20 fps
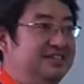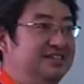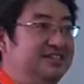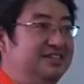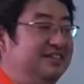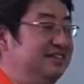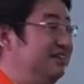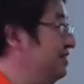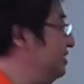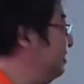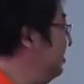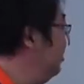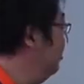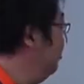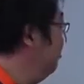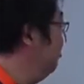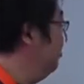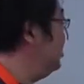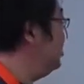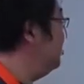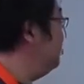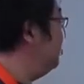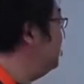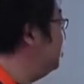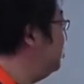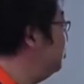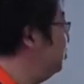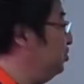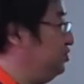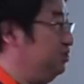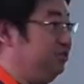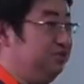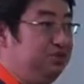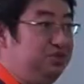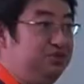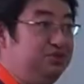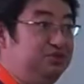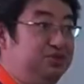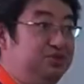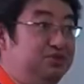what you should do, you, you
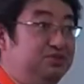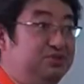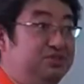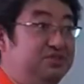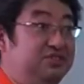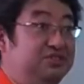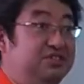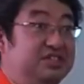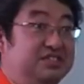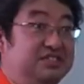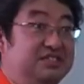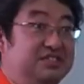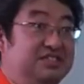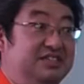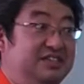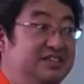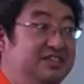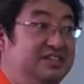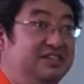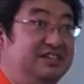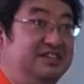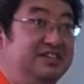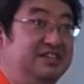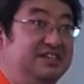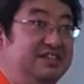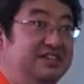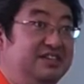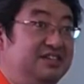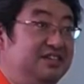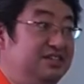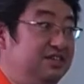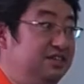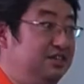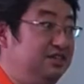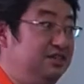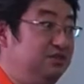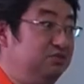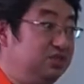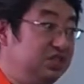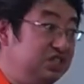do this. You teach
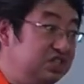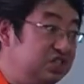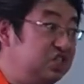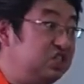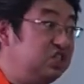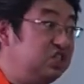each other.